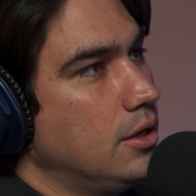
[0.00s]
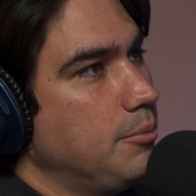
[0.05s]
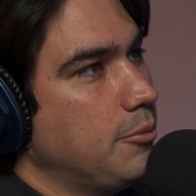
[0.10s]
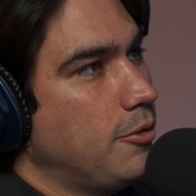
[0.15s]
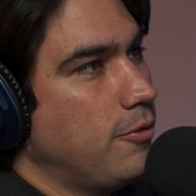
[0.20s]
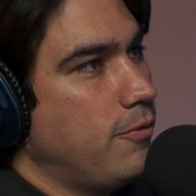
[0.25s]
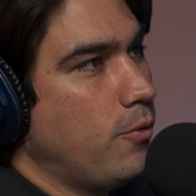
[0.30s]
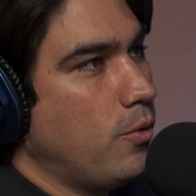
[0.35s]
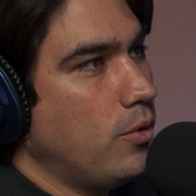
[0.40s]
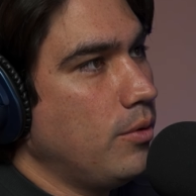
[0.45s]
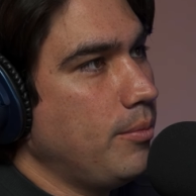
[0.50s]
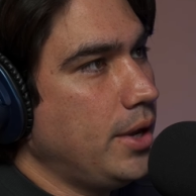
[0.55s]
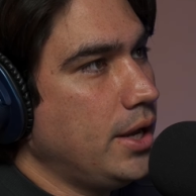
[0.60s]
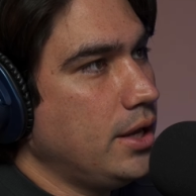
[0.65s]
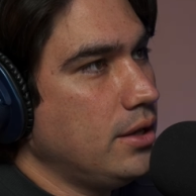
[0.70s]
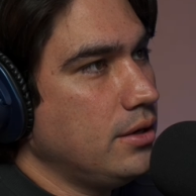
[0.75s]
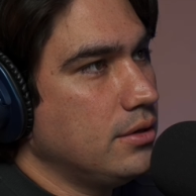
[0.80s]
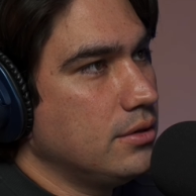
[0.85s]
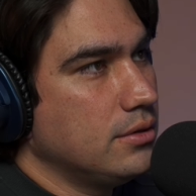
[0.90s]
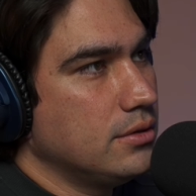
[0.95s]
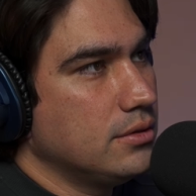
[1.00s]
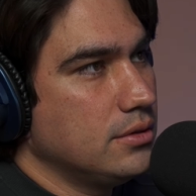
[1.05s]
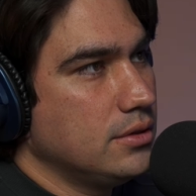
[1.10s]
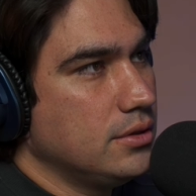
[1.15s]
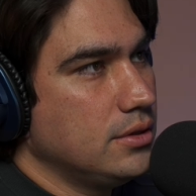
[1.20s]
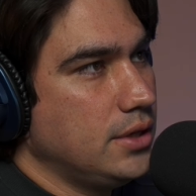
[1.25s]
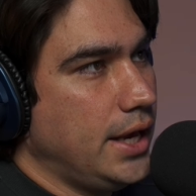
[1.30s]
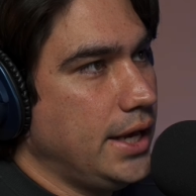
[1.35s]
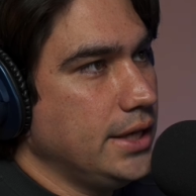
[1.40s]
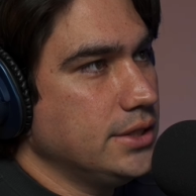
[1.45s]
Format,
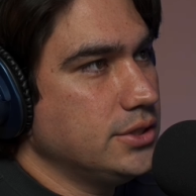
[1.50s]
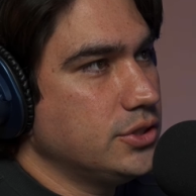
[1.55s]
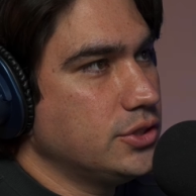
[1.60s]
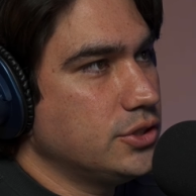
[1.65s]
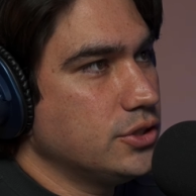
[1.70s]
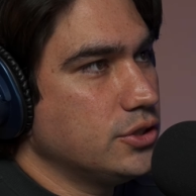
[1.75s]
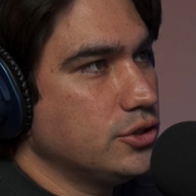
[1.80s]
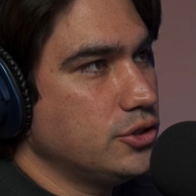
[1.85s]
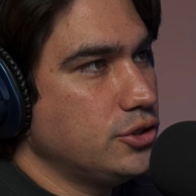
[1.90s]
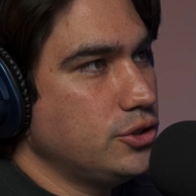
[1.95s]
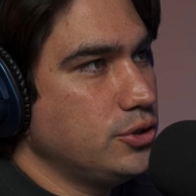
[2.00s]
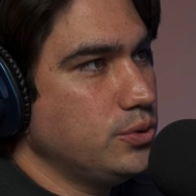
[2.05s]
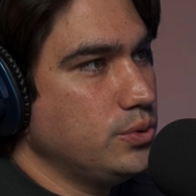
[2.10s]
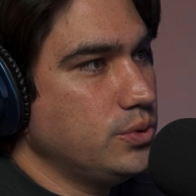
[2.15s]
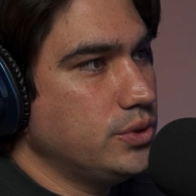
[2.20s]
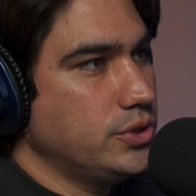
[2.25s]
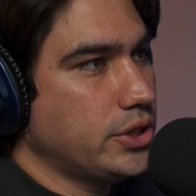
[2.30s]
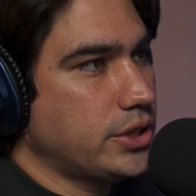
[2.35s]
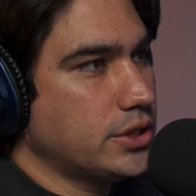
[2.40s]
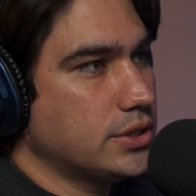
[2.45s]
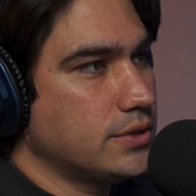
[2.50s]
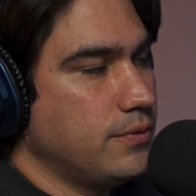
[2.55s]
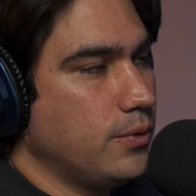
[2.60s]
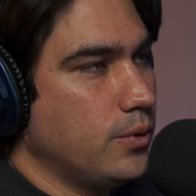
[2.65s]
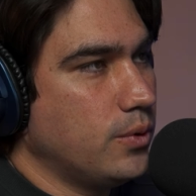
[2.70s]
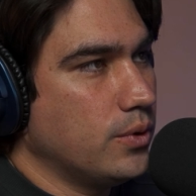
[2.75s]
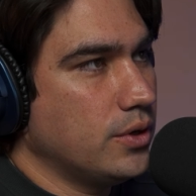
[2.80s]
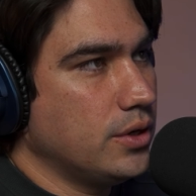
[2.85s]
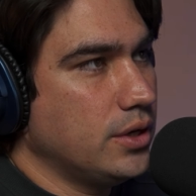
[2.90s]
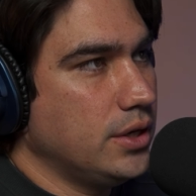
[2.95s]

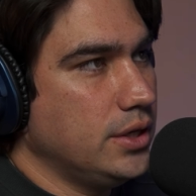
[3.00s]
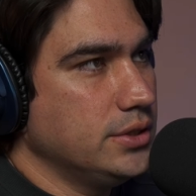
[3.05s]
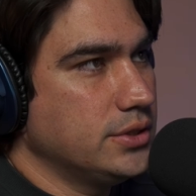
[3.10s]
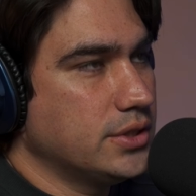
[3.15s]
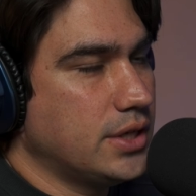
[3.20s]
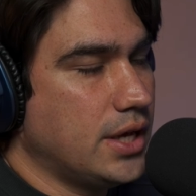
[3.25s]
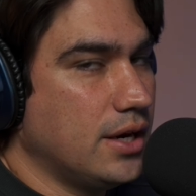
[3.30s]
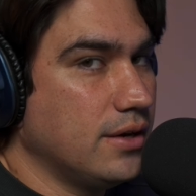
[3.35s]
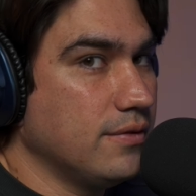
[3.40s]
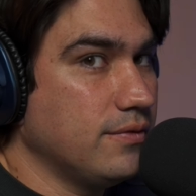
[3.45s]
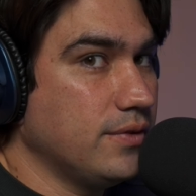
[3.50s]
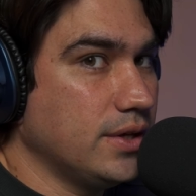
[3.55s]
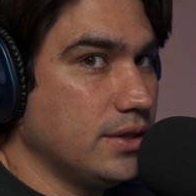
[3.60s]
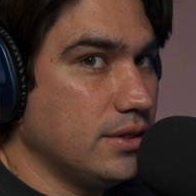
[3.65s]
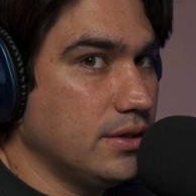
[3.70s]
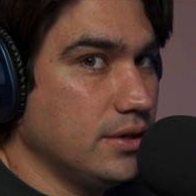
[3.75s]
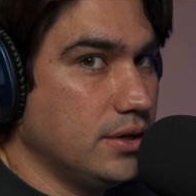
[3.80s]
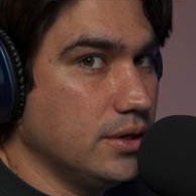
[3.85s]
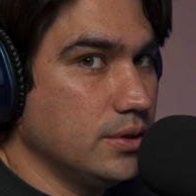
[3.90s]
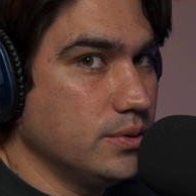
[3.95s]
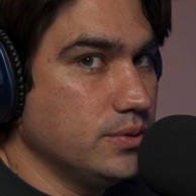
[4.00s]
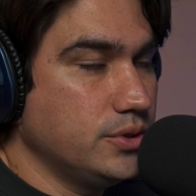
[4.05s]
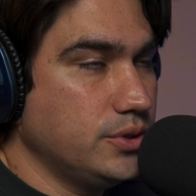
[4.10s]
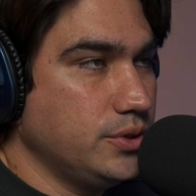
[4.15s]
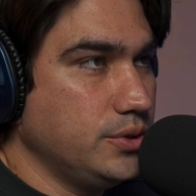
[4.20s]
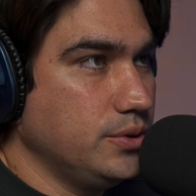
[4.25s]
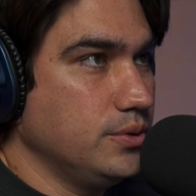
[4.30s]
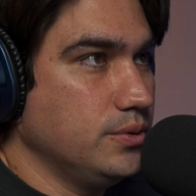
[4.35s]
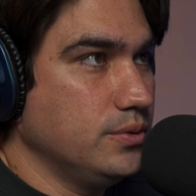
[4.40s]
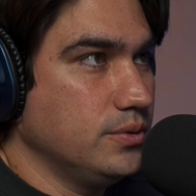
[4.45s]
H.264 is kind of like the
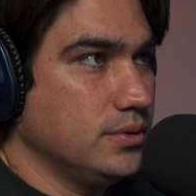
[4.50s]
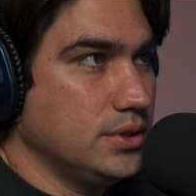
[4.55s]
go-to.